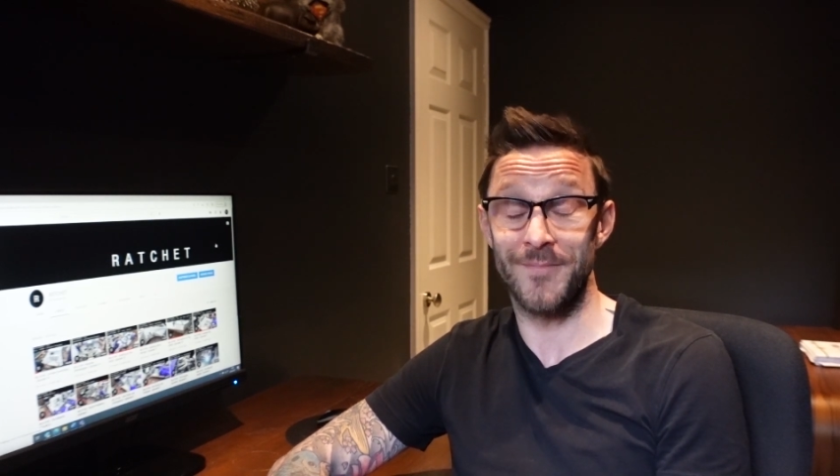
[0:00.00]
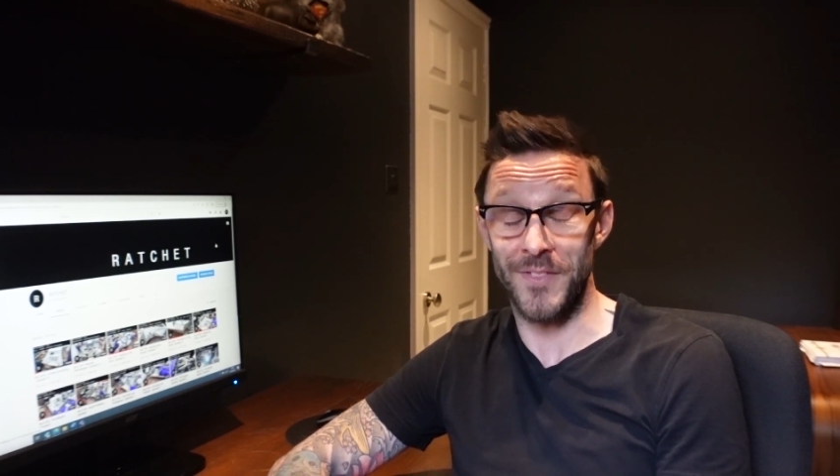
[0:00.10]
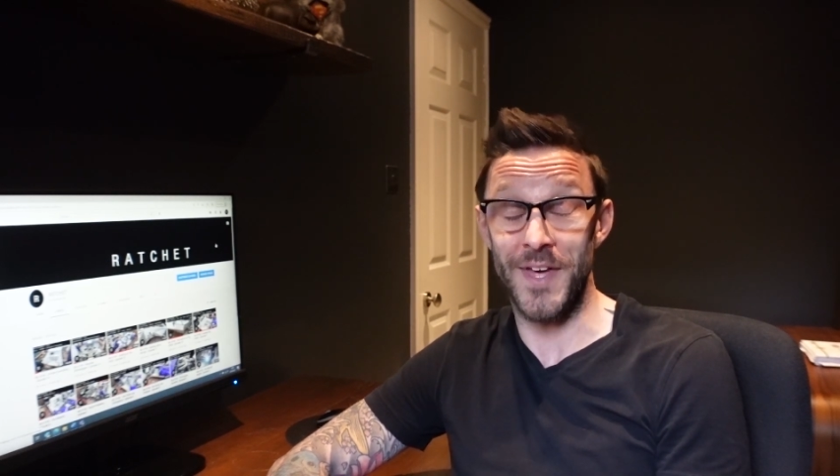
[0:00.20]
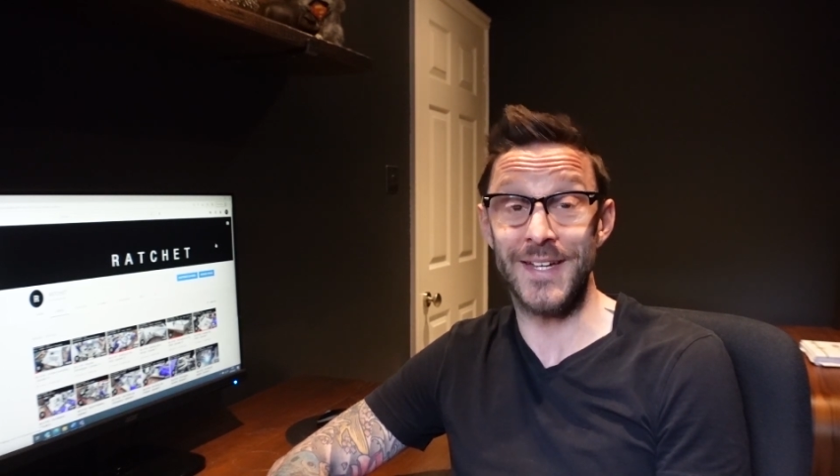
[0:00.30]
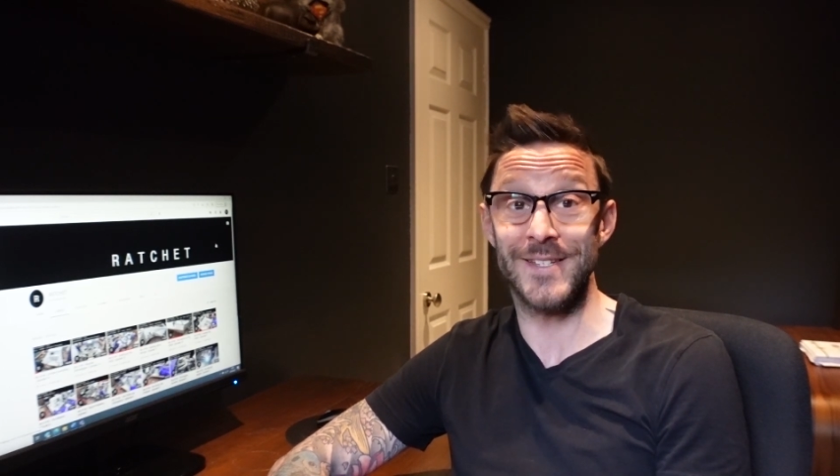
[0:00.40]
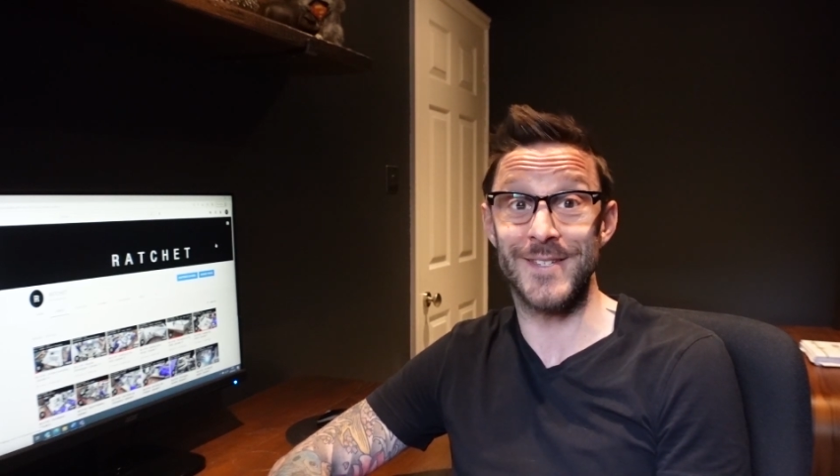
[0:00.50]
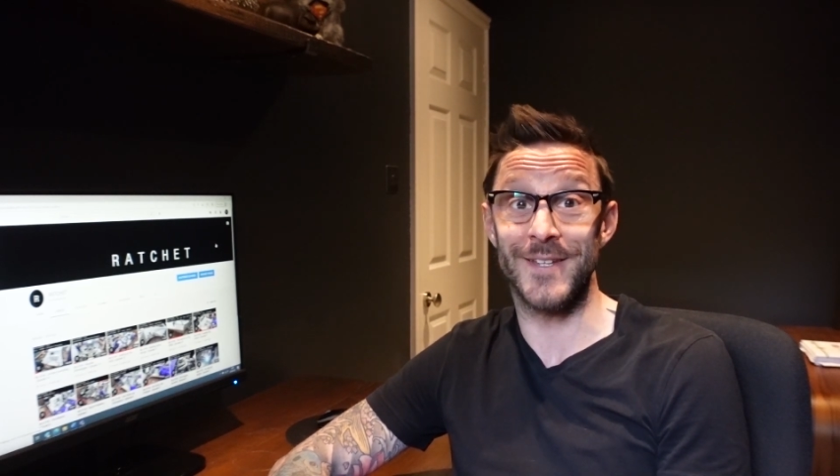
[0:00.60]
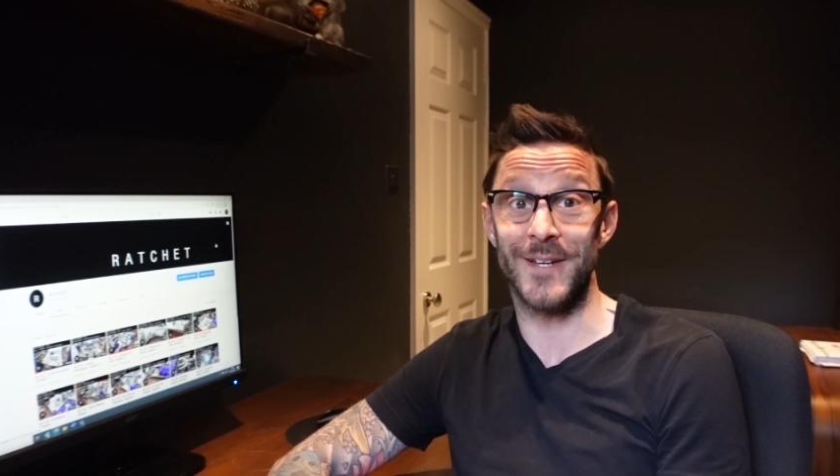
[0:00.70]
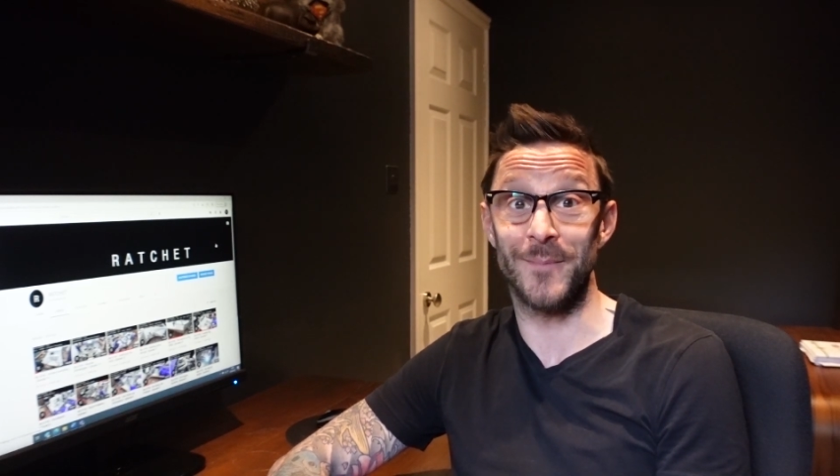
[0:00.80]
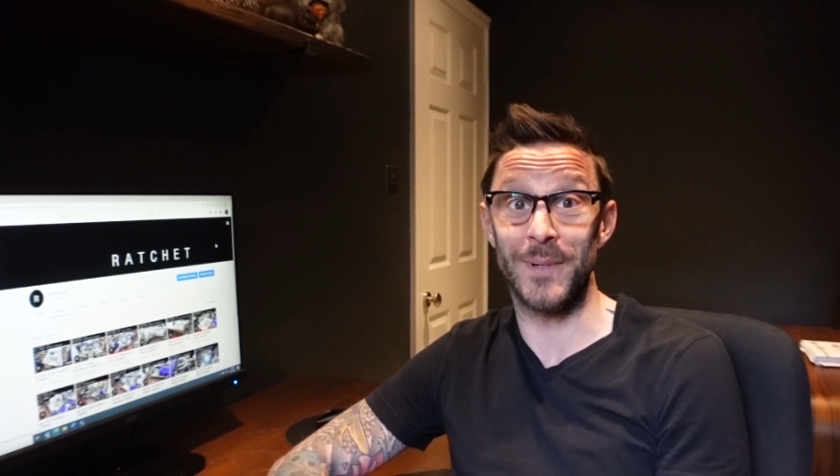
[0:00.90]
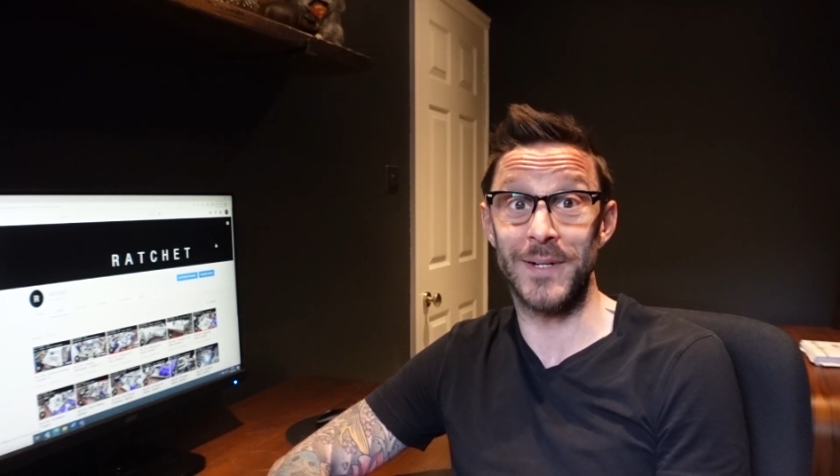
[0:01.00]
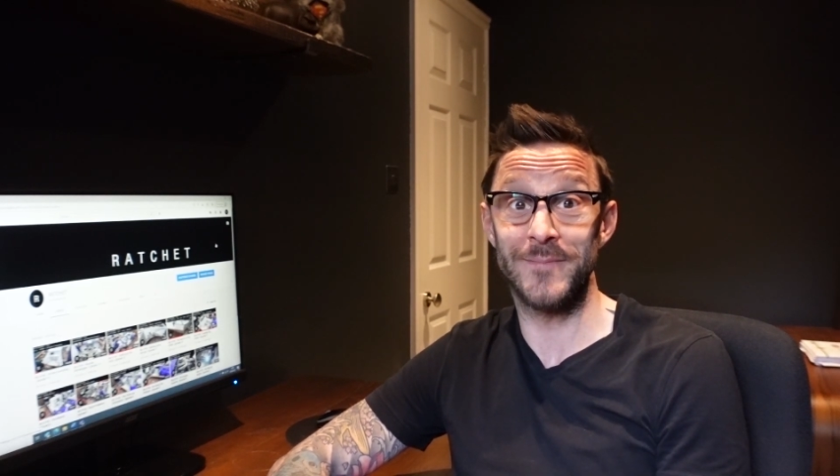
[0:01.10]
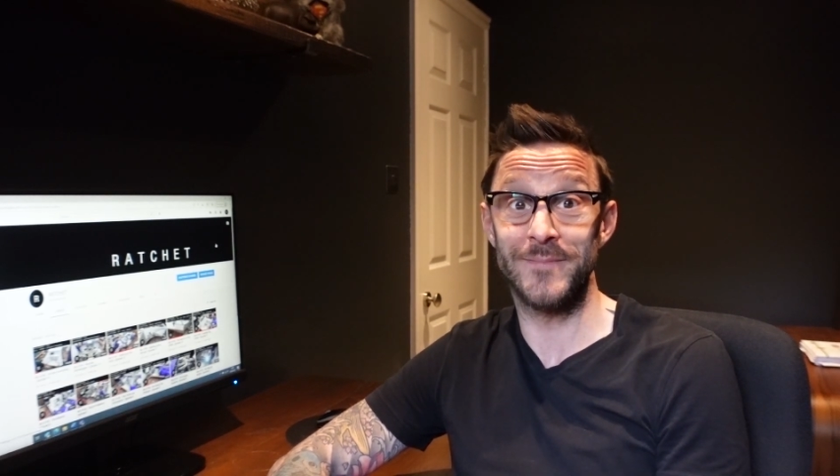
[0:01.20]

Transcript: that is the number.